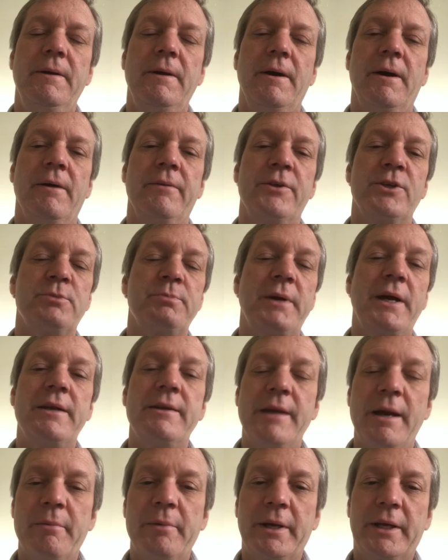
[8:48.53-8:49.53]
Uh, this
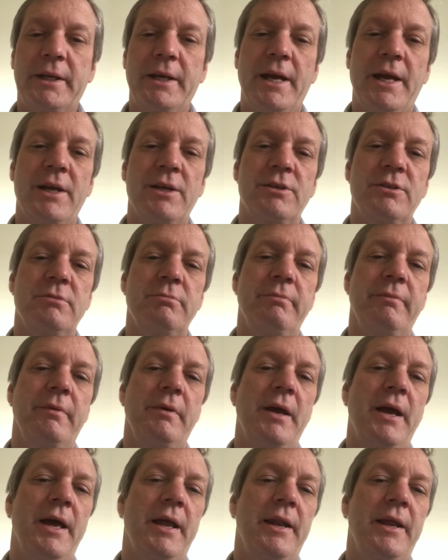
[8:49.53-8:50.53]
pandemic has
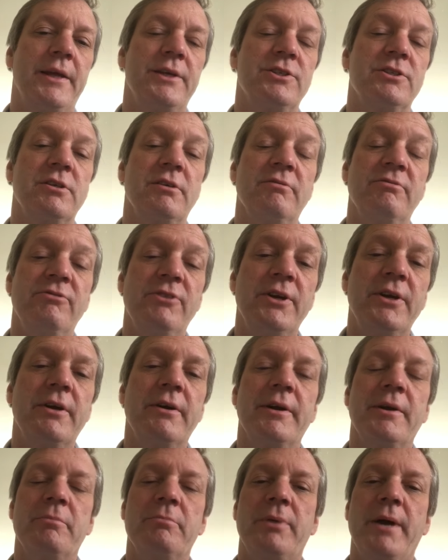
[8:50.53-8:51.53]
had a
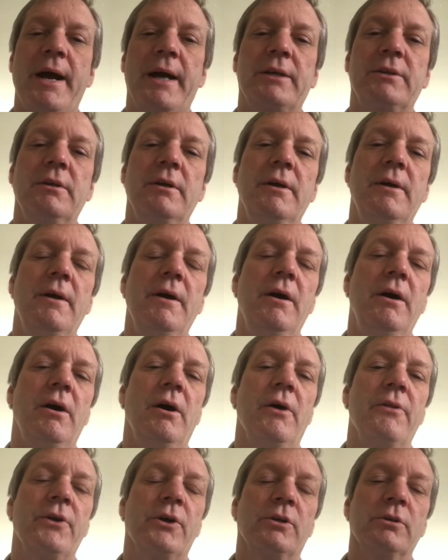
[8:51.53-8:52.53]
severe impact
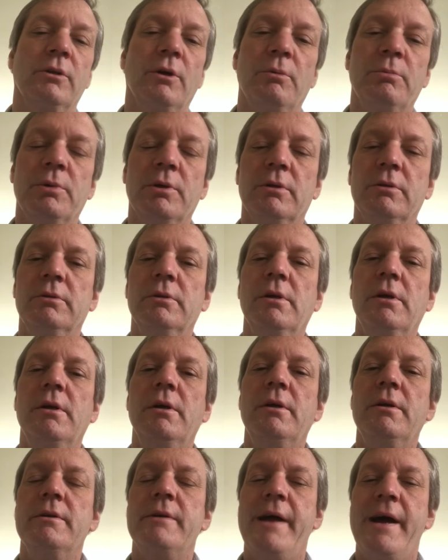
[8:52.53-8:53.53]
on the global,
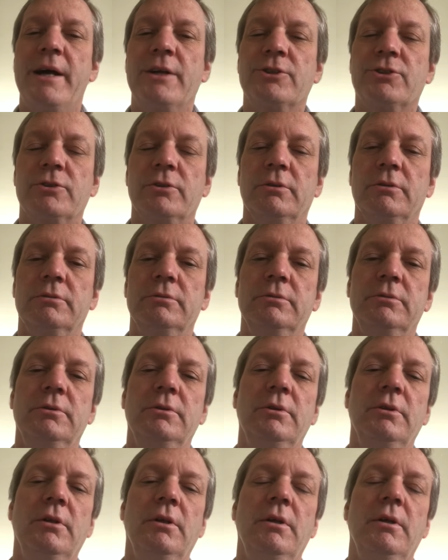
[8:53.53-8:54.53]
national,
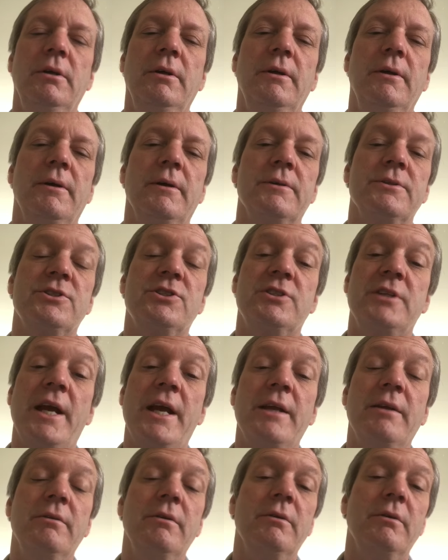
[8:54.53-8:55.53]
uh,
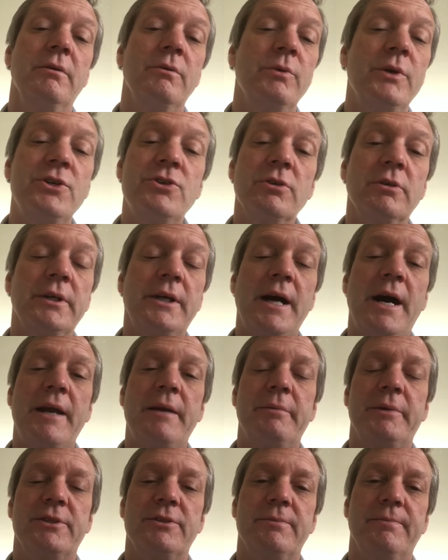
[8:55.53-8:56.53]
state, and regional
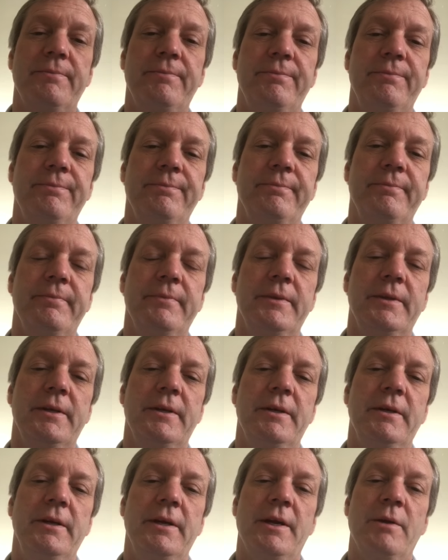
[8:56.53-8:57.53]
economies.
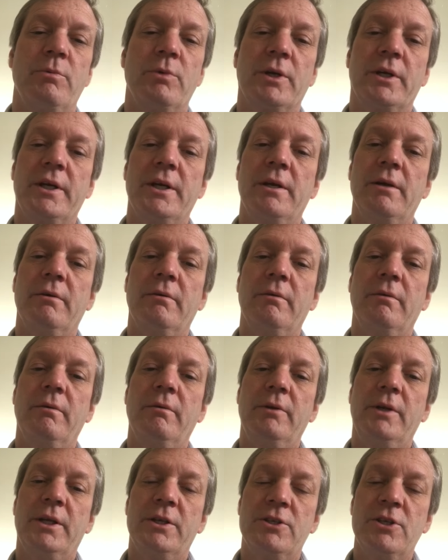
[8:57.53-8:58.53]
And we're going to
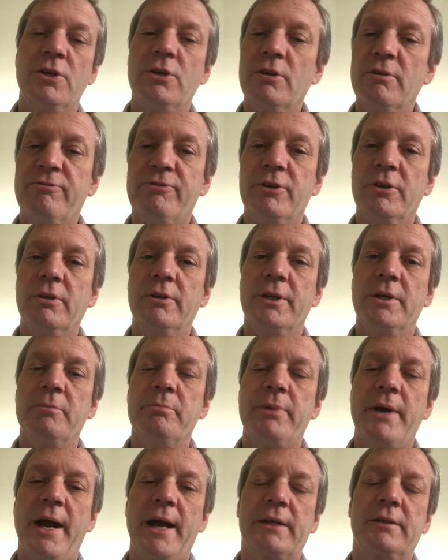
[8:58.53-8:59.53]
continue to feel the
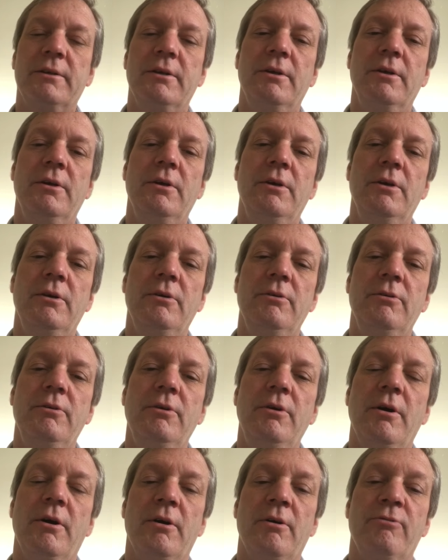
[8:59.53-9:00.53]
impact
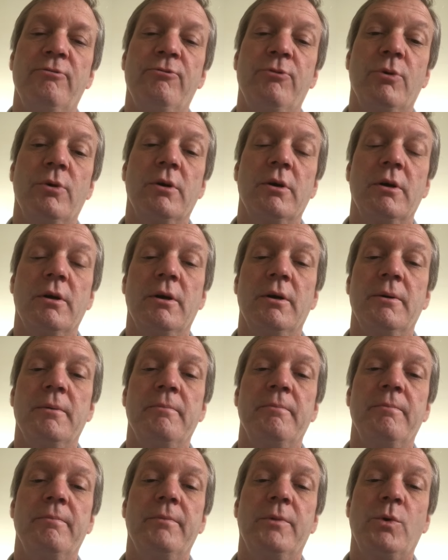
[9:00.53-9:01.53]
uh, for
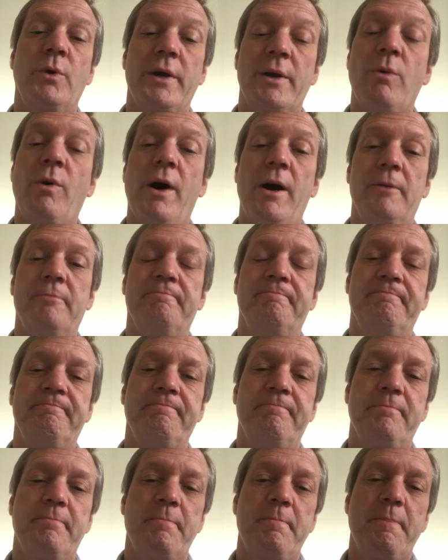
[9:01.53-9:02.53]
um, quite a while.
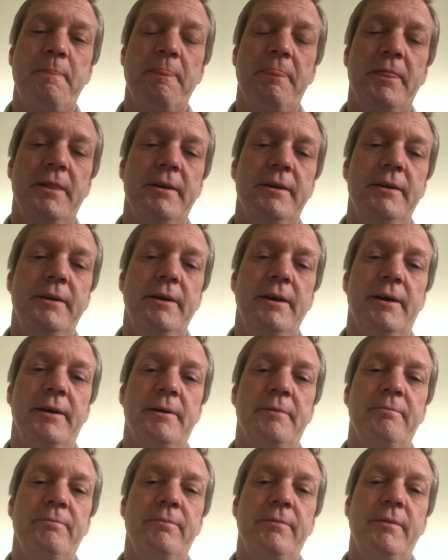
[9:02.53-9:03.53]

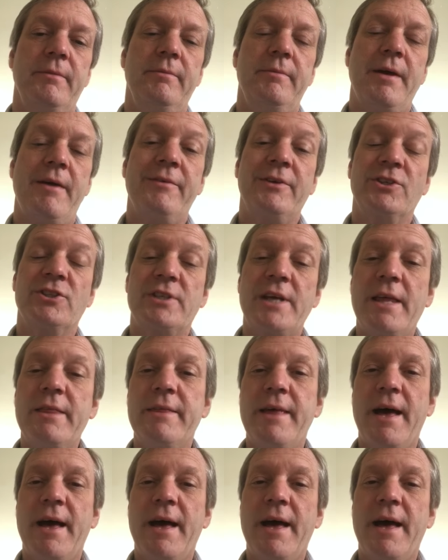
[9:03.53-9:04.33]
Um, having said